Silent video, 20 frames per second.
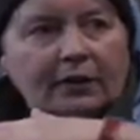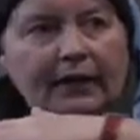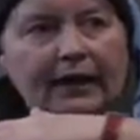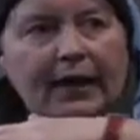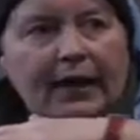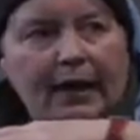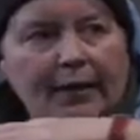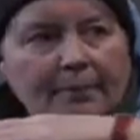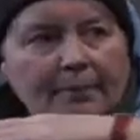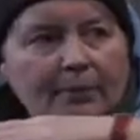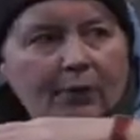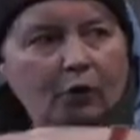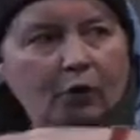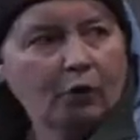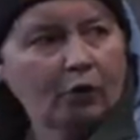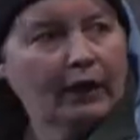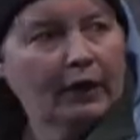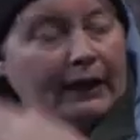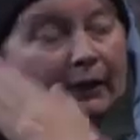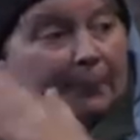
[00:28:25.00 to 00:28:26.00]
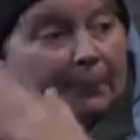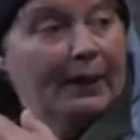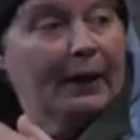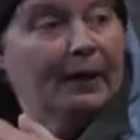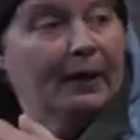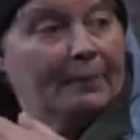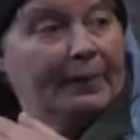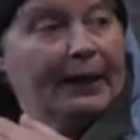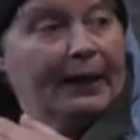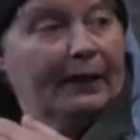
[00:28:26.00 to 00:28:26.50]
um, or a little bit
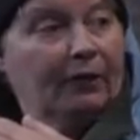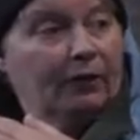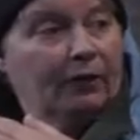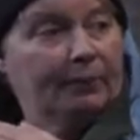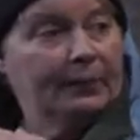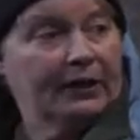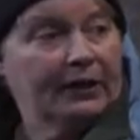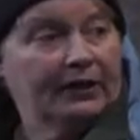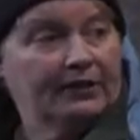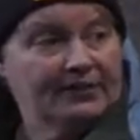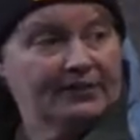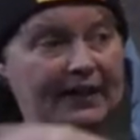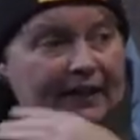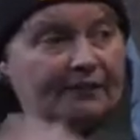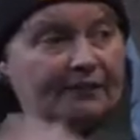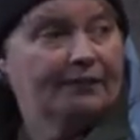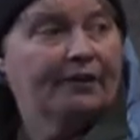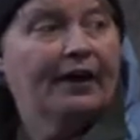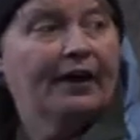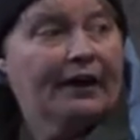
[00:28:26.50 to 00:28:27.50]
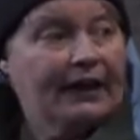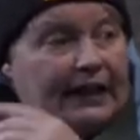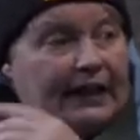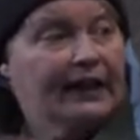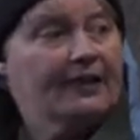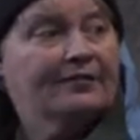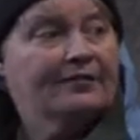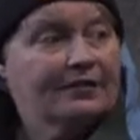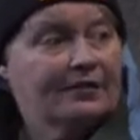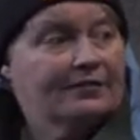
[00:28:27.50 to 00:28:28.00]
uphill because they find it
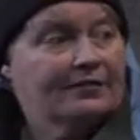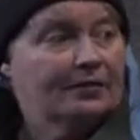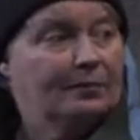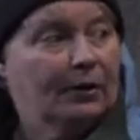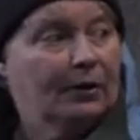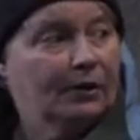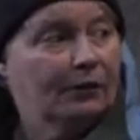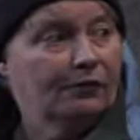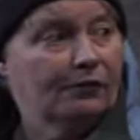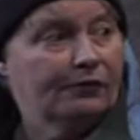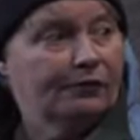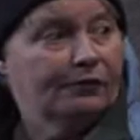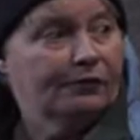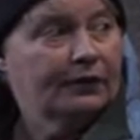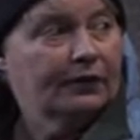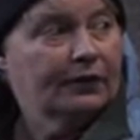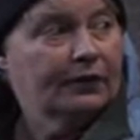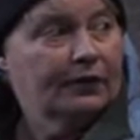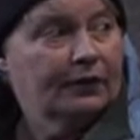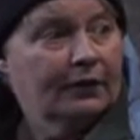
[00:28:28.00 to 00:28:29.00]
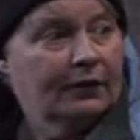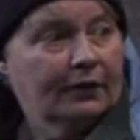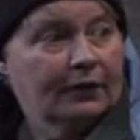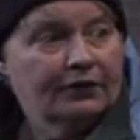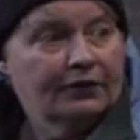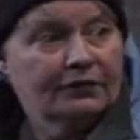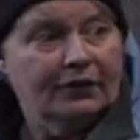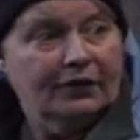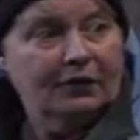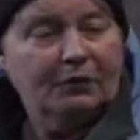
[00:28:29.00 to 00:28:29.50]
easier to move.
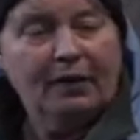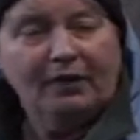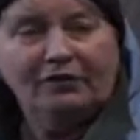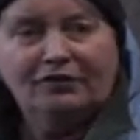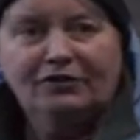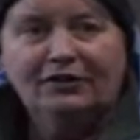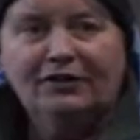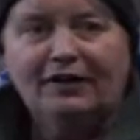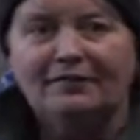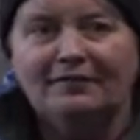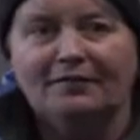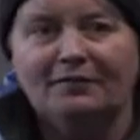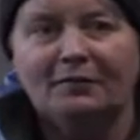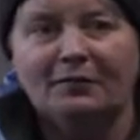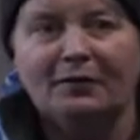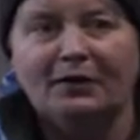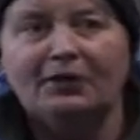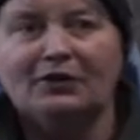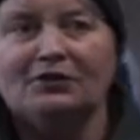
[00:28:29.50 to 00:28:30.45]
So the question is if we're going